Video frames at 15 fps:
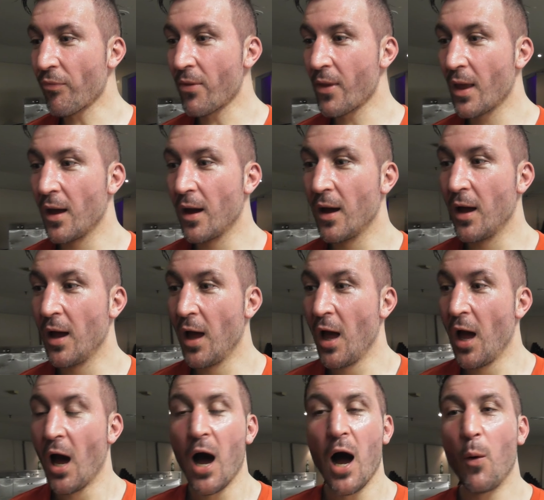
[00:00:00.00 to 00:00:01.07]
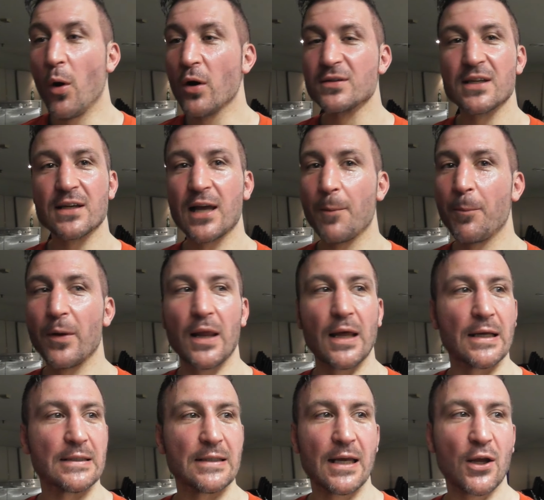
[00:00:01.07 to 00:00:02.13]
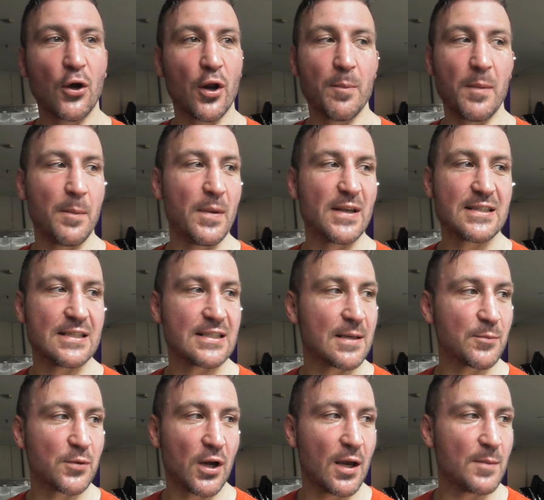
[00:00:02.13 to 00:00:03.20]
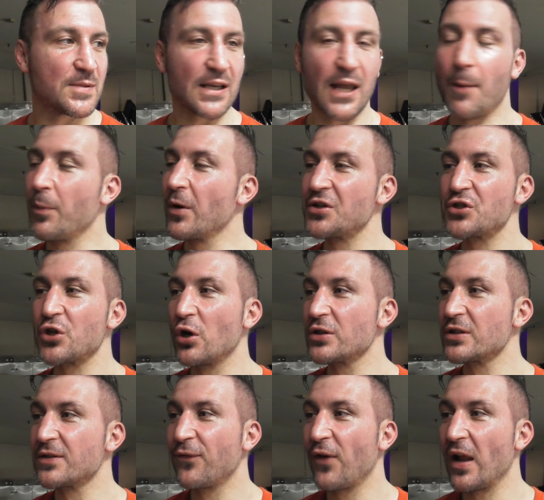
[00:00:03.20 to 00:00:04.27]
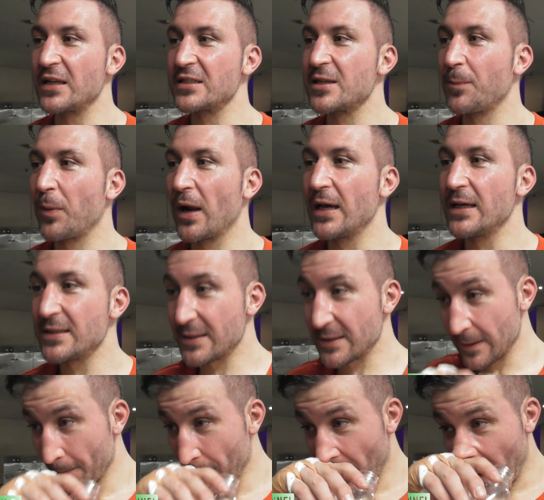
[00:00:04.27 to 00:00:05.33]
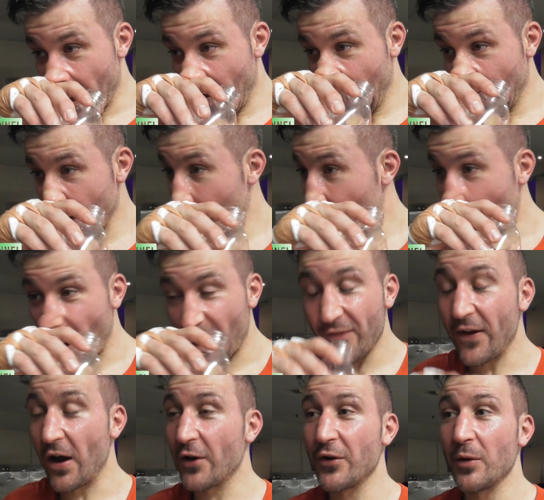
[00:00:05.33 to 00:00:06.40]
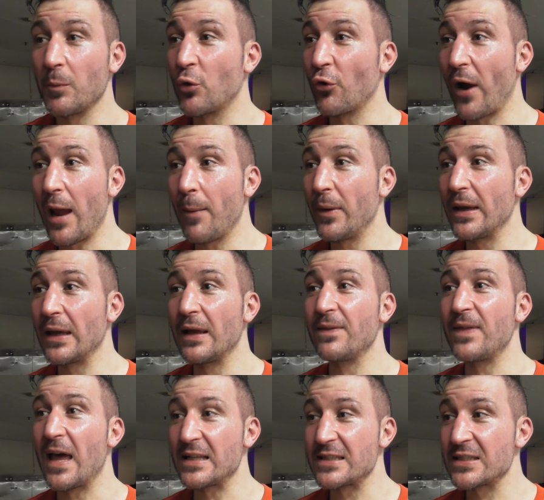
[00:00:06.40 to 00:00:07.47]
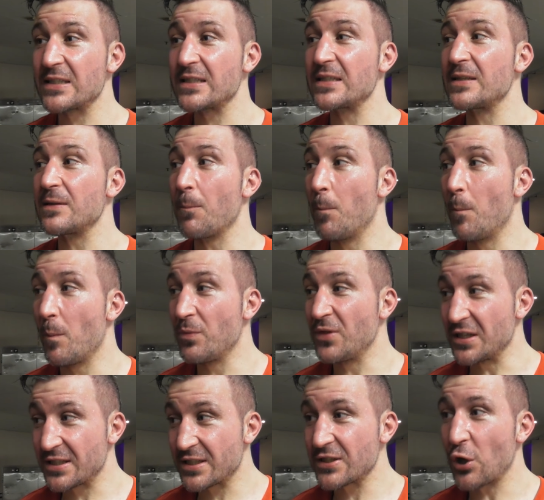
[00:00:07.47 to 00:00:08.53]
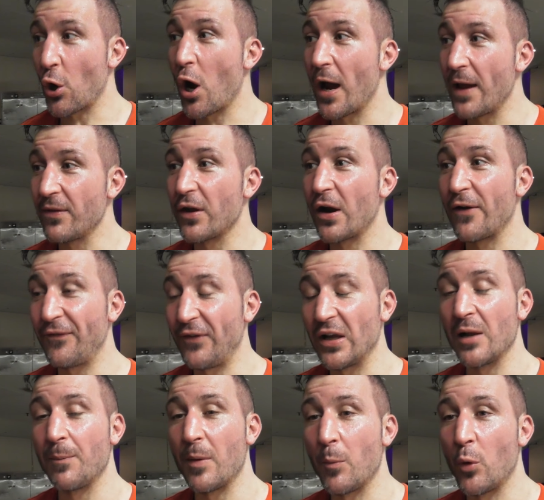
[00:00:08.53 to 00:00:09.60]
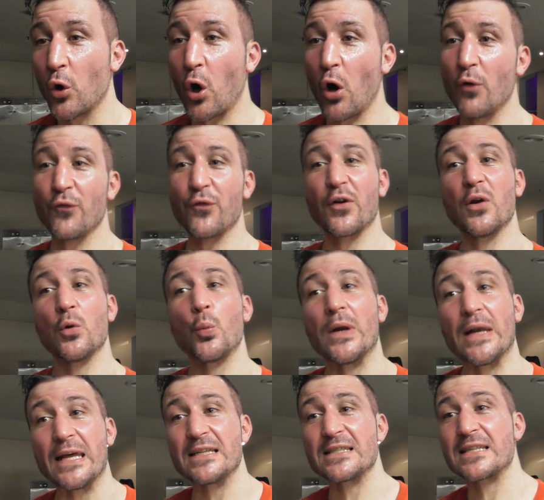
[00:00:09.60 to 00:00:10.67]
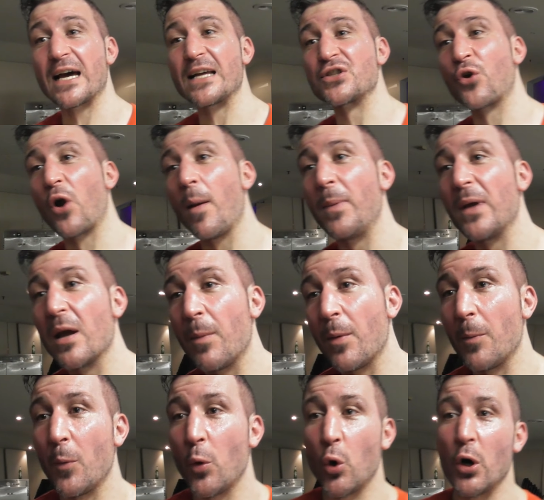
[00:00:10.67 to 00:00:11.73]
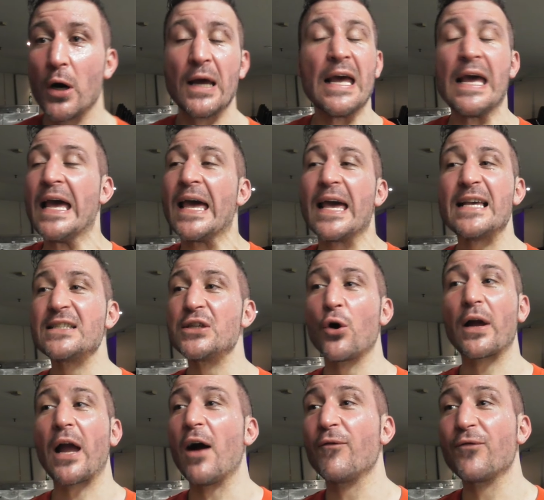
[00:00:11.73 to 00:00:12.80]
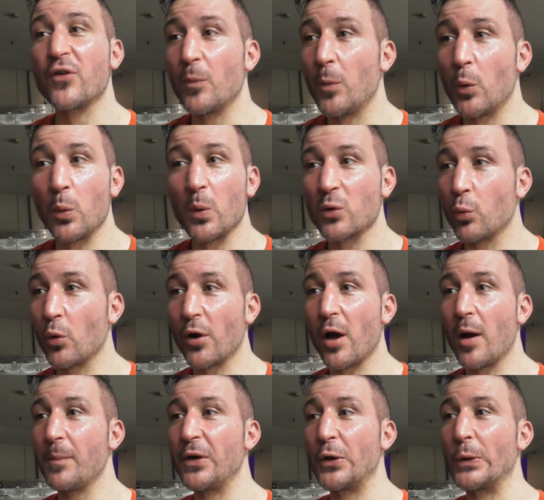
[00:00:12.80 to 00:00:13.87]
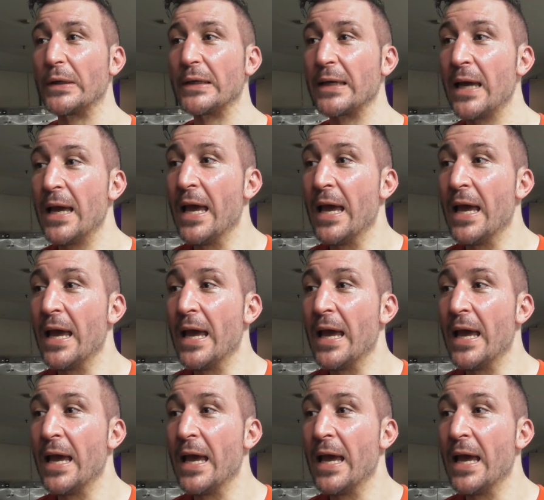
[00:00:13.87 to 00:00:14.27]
not a one-sided fight. You I was a couple of. It got a bit messy sometimes. A couple of shots fell into place. Um, I felt him grabbing. That's the sign that I feel a bit more confident when he starts grabbing a bit more. He's not comfortable with what I'm doing,